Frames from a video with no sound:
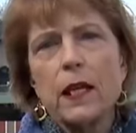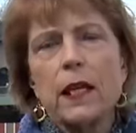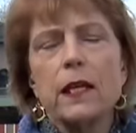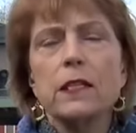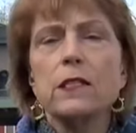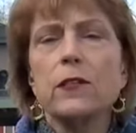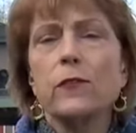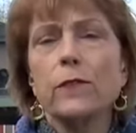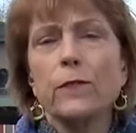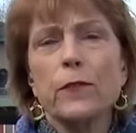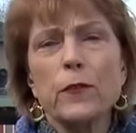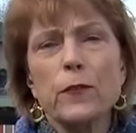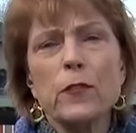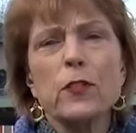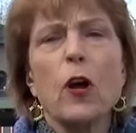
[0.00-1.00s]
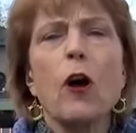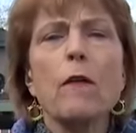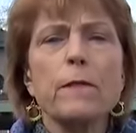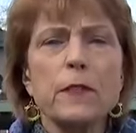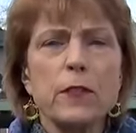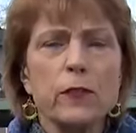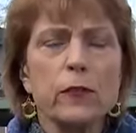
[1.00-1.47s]
is their first
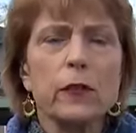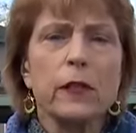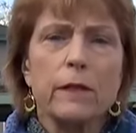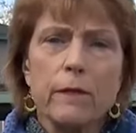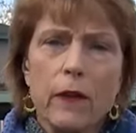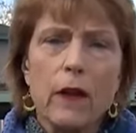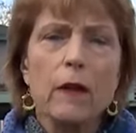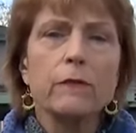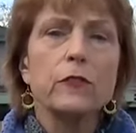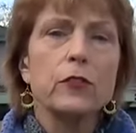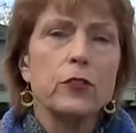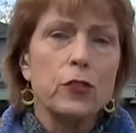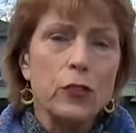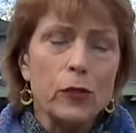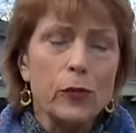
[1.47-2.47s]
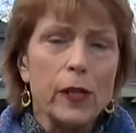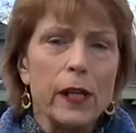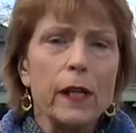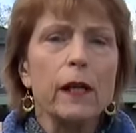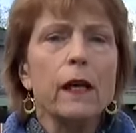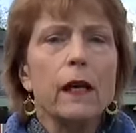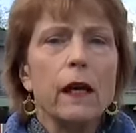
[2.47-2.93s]
officer-involved
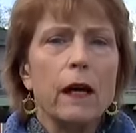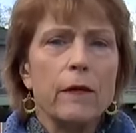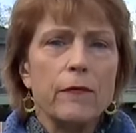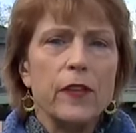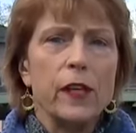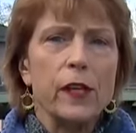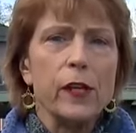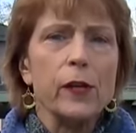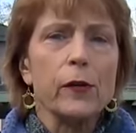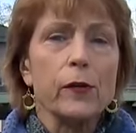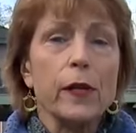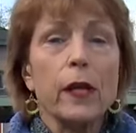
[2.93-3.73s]
shooting of the year.